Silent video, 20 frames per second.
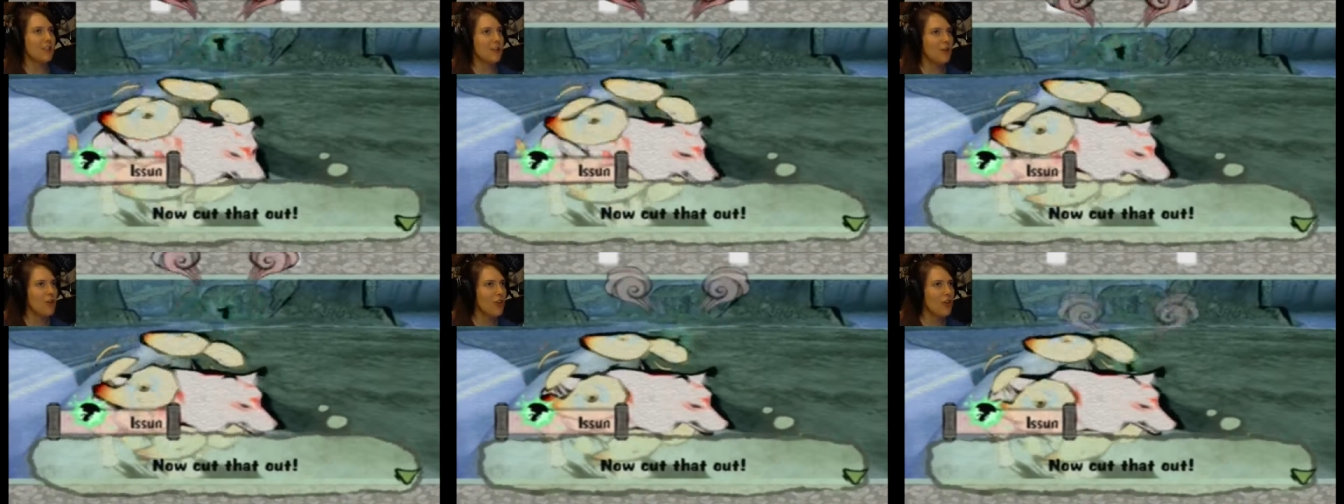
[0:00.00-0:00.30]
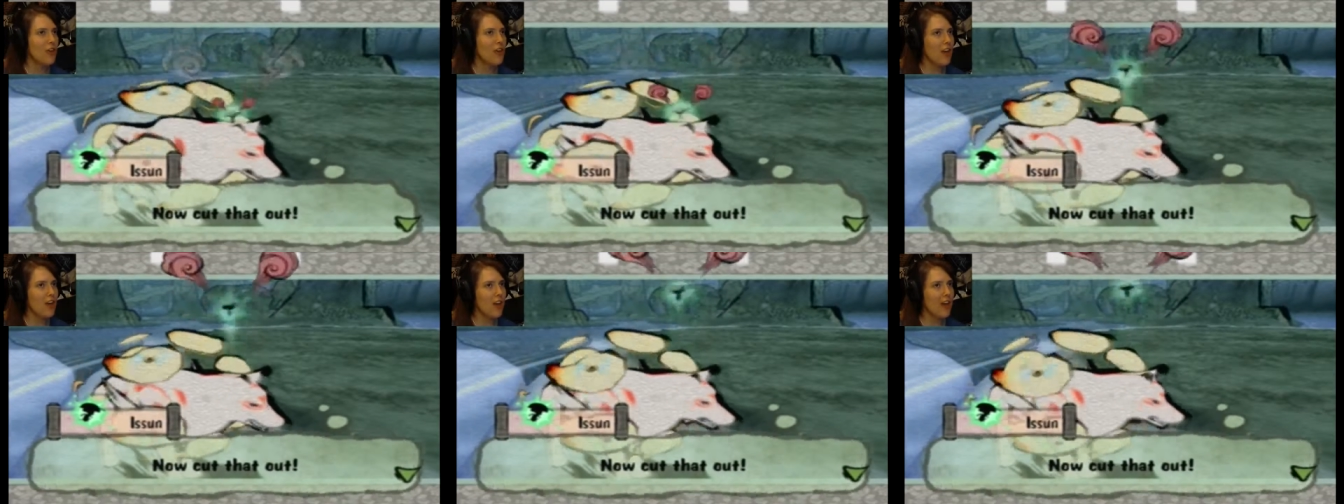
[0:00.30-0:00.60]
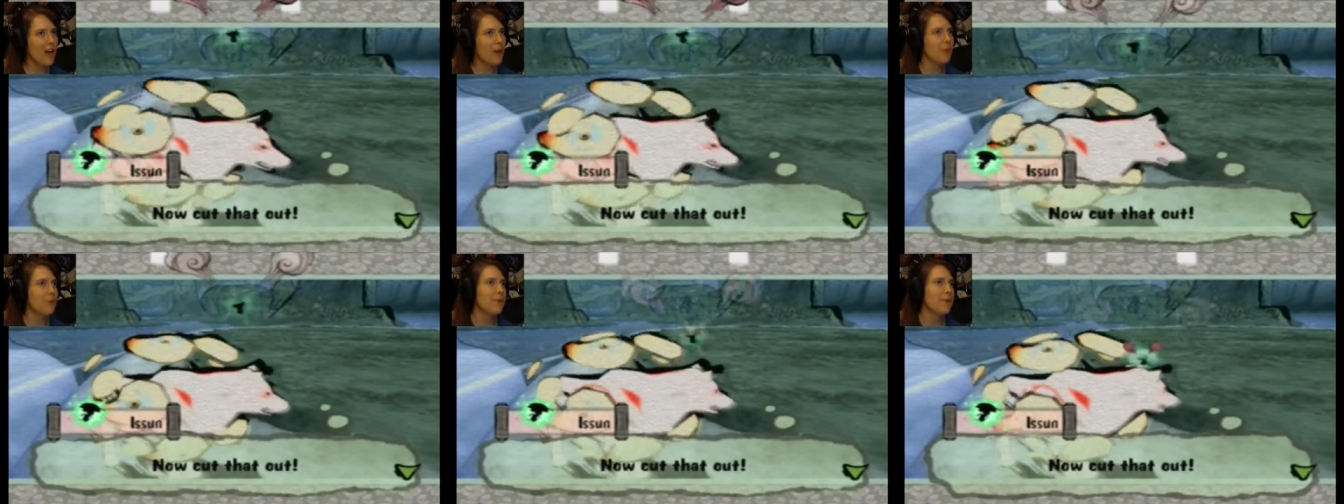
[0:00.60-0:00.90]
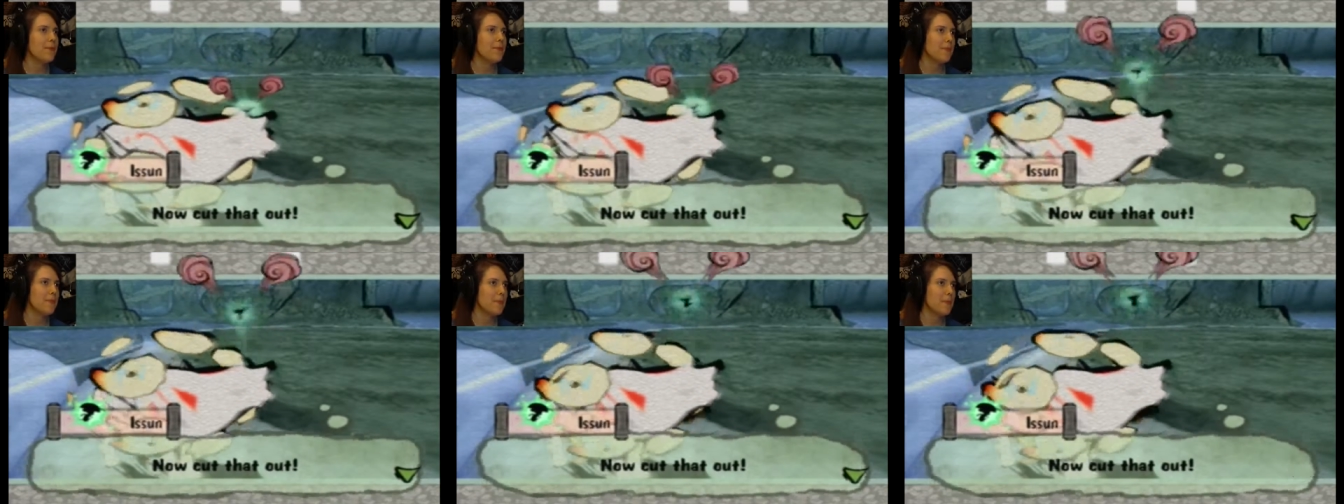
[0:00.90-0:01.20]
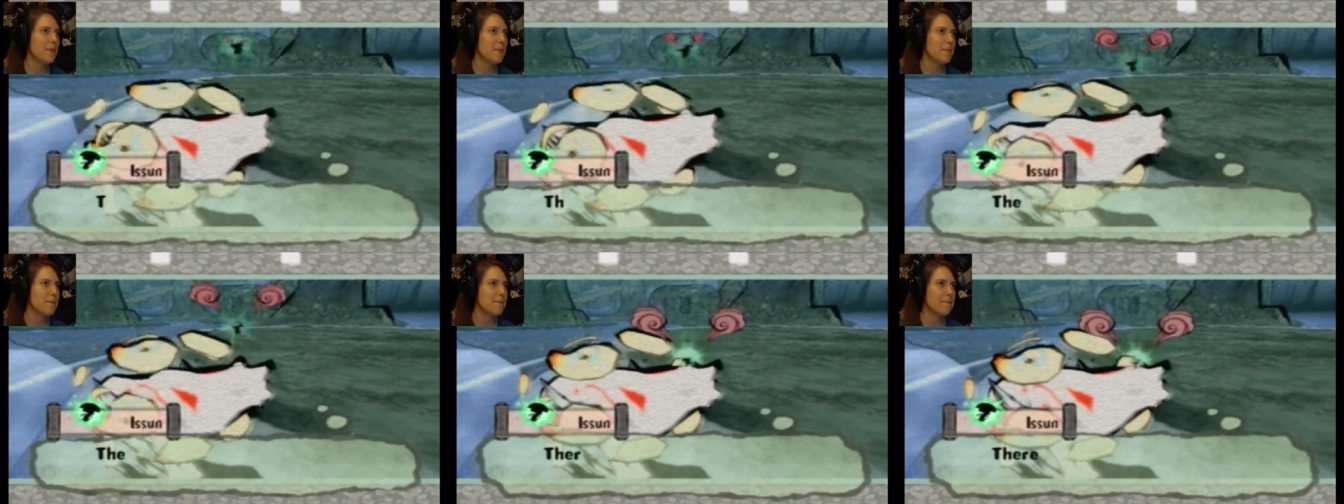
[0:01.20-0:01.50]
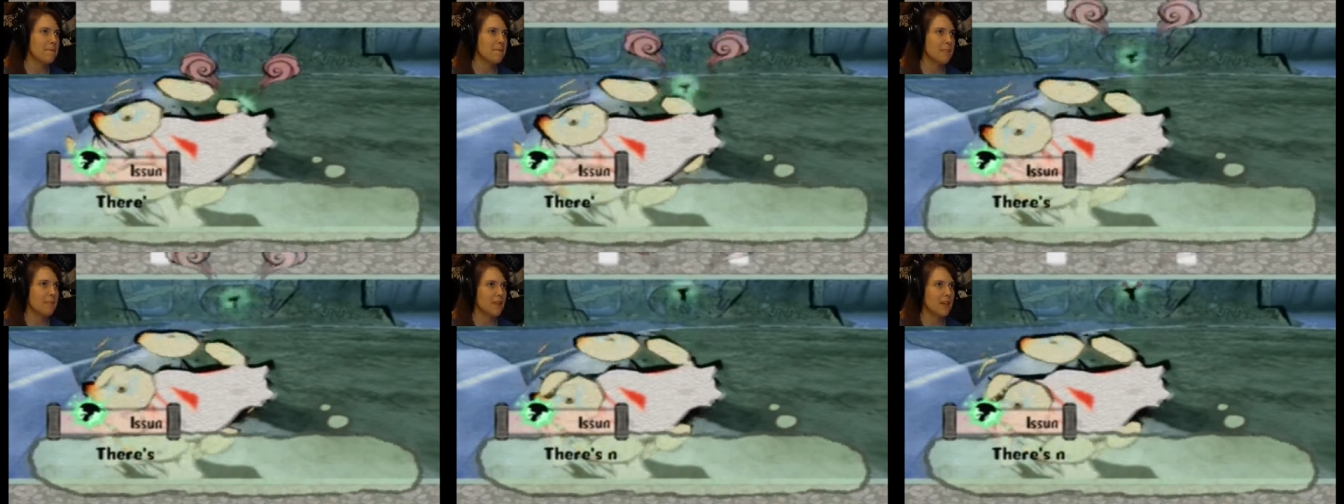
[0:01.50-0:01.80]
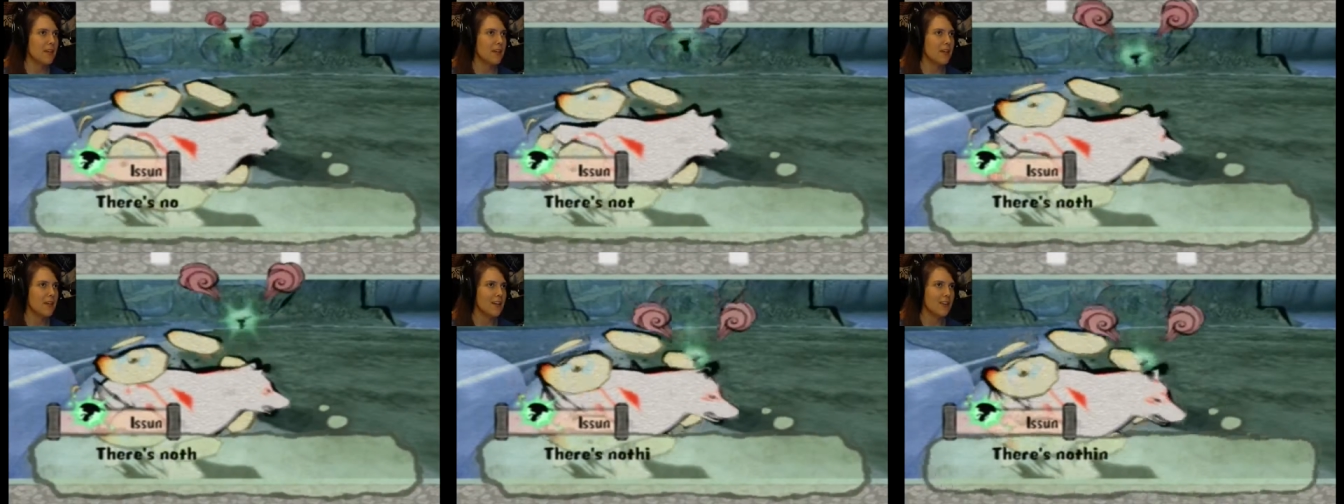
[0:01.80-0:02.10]
Now cut that out!
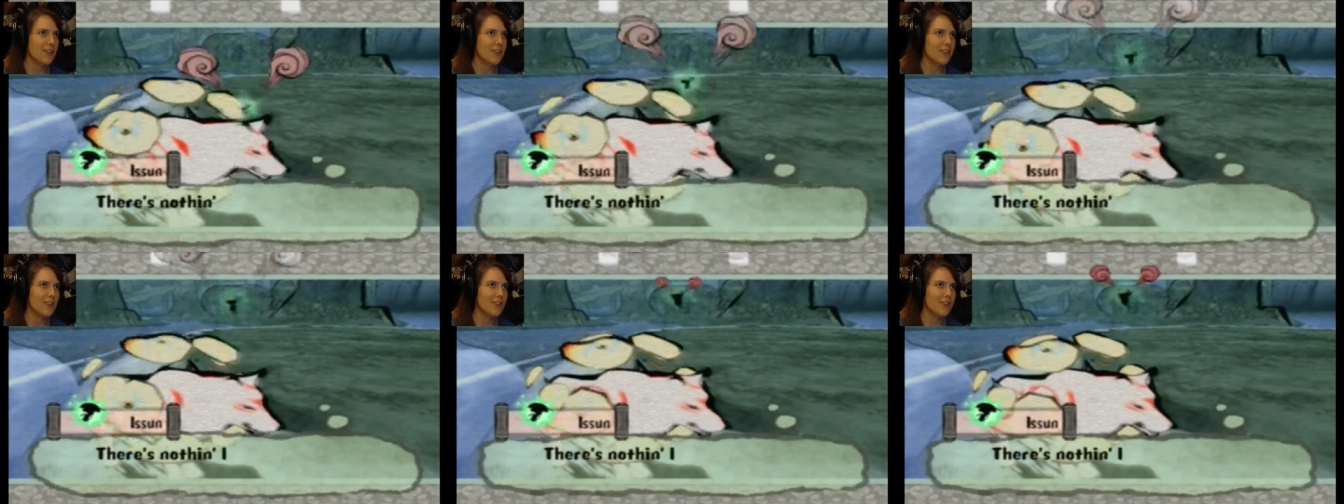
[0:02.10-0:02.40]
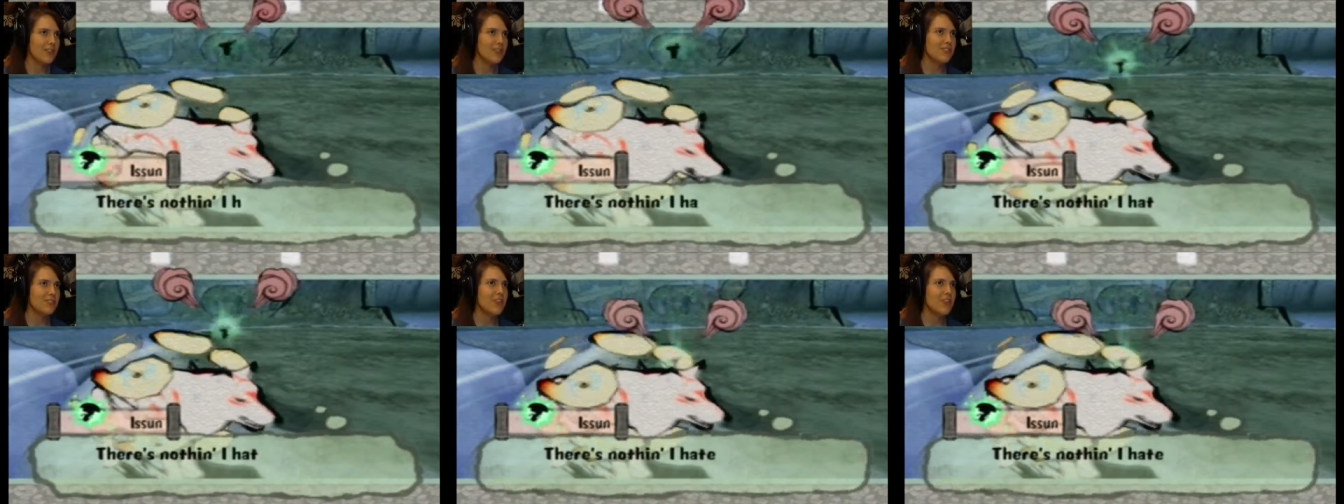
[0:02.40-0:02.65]
There's